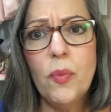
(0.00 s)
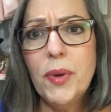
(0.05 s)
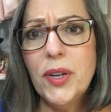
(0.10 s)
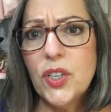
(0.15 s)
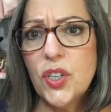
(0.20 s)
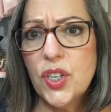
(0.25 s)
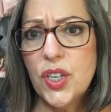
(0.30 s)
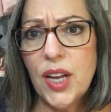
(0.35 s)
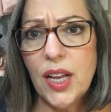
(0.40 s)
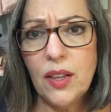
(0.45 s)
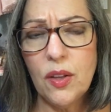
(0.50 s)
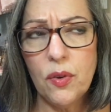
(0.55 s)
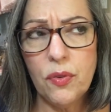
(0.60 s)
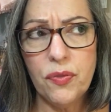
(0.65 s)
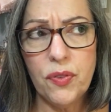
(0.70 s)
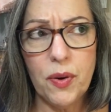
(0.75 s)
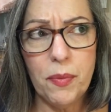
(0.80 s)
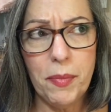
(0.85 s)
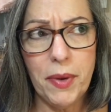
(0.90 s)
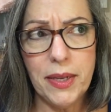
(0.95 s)
much yellow
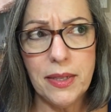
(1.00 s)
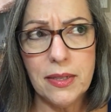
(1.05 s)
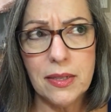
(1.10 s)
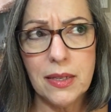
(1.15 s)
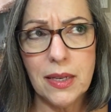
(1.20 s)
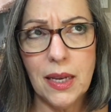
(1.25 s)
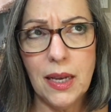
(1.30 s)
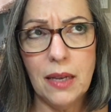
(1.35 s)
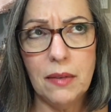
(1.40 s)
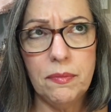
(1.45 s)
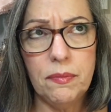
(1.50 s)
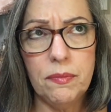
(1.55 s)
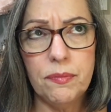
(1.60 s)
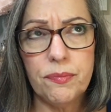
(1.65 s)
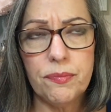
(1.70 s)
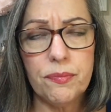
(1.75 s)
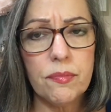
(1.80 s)
from my skin